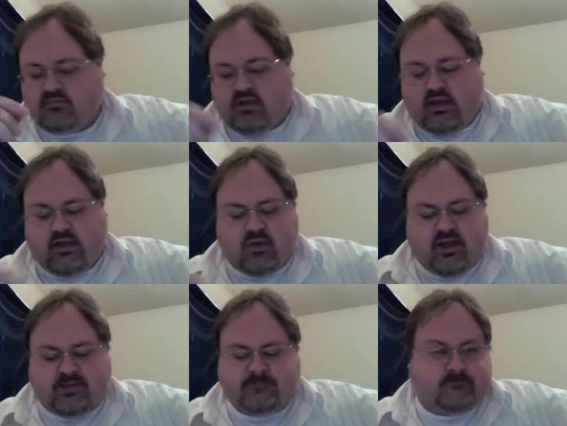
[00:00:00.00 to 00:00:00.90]

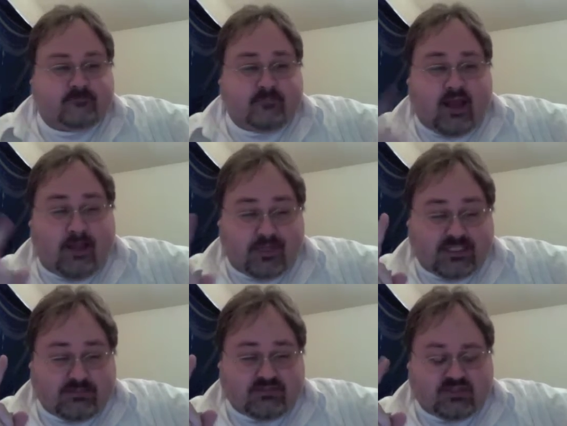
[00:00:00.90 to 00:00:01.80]
Anyway, I picked
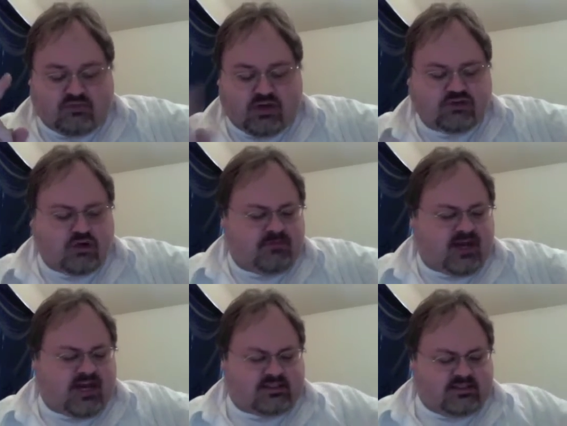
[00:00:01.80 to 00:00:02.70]
up some retro
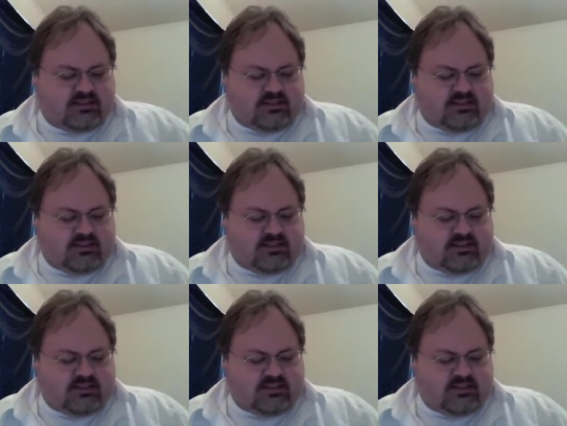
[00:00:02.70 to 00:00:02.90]
boxes,